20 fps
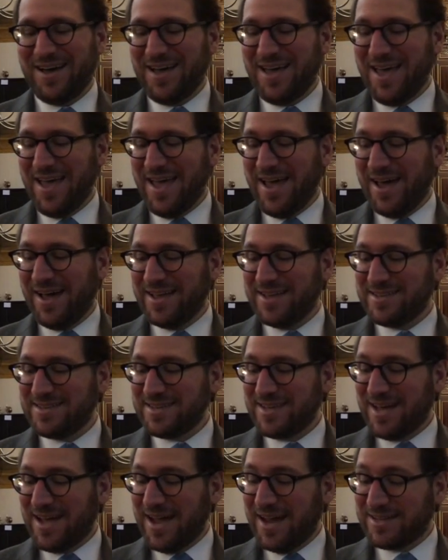And
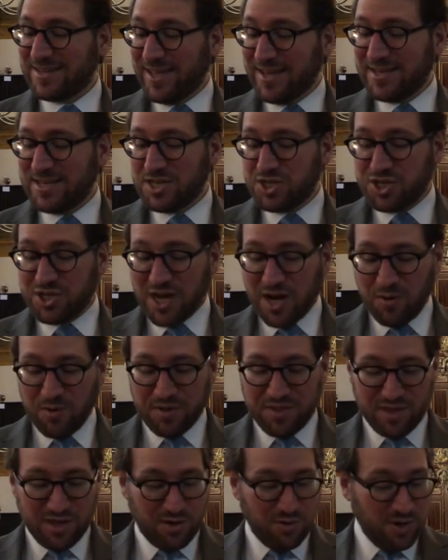I'd like to share
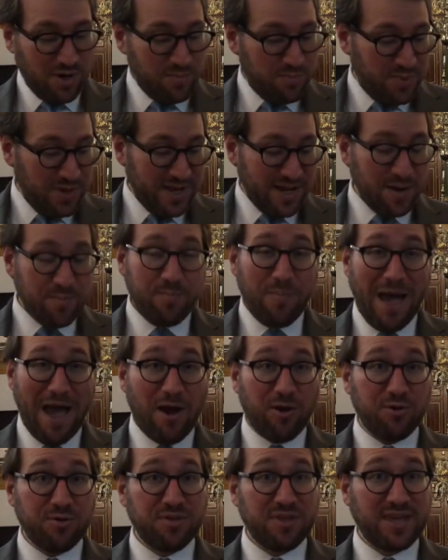with you a bit
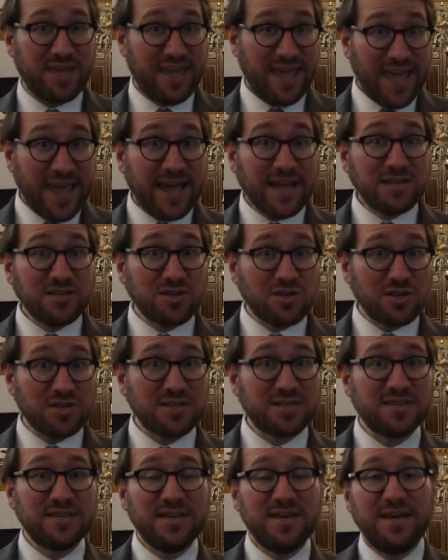about the
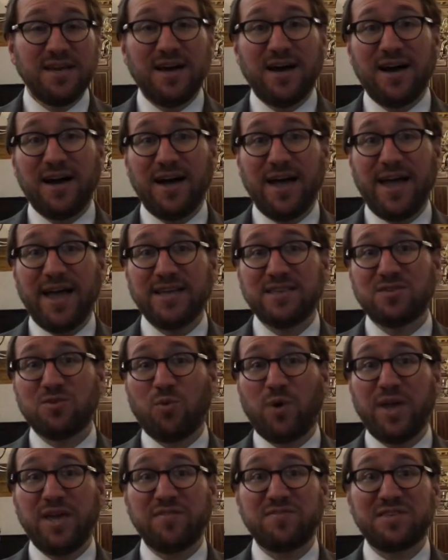candles as a
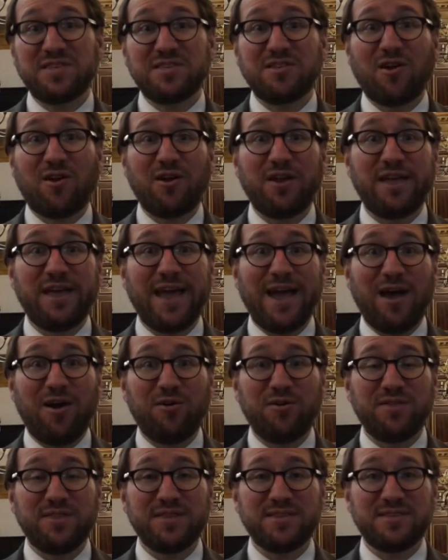way of starting
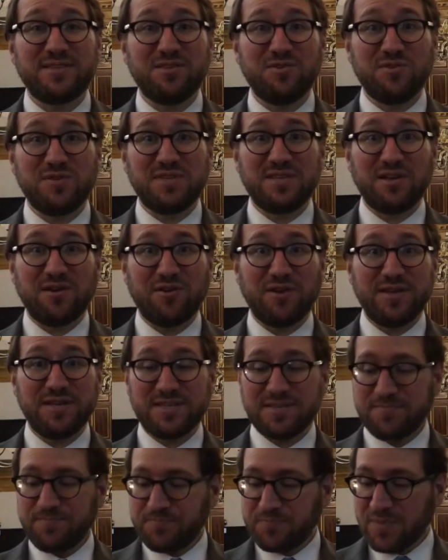out this new
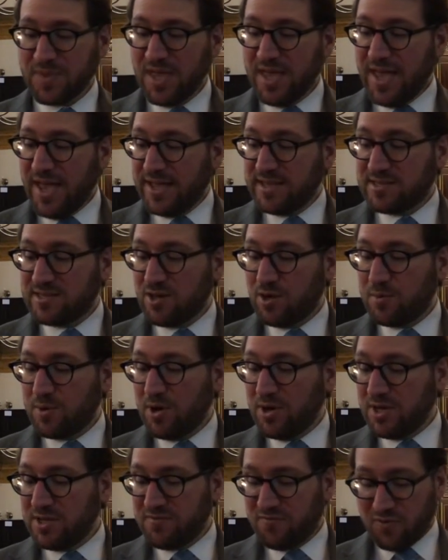series. And so I'm
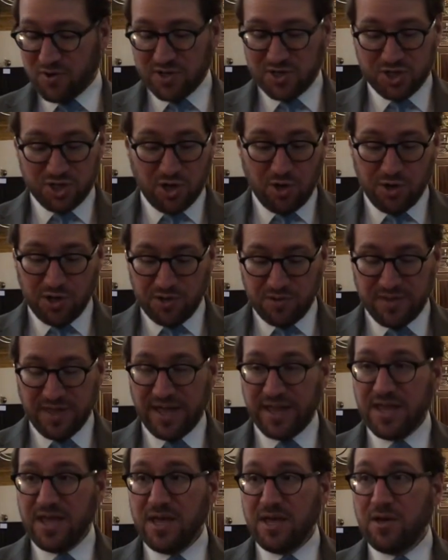going to first show you
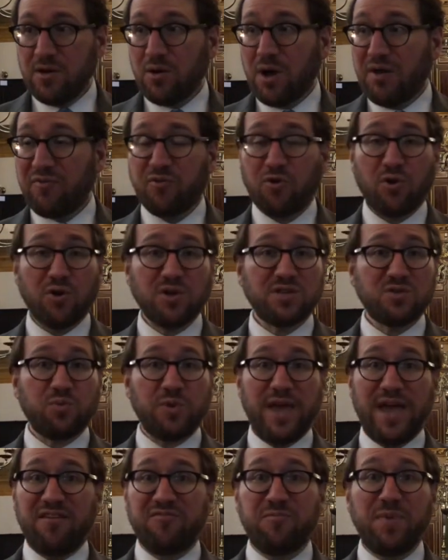that, of course,
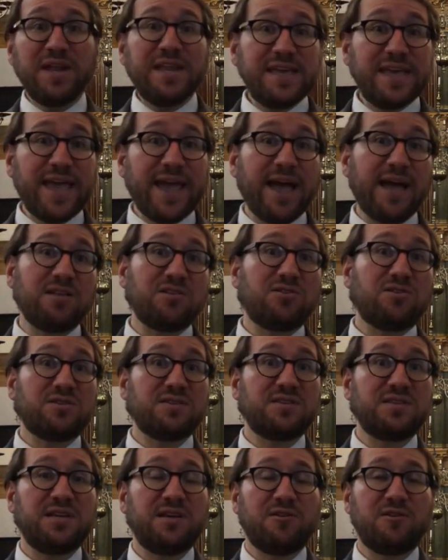we have many
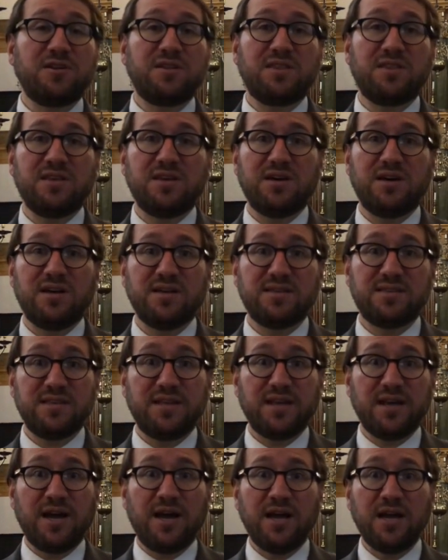candles here at the
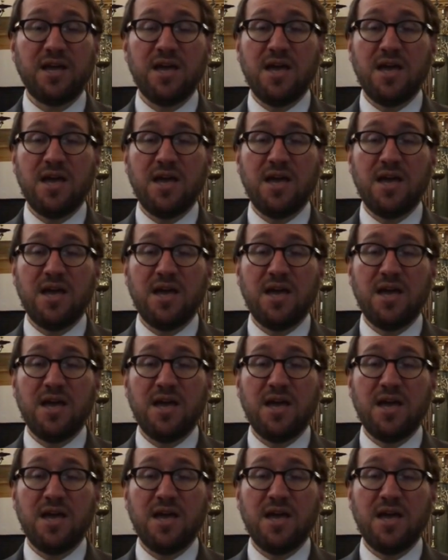synagogue.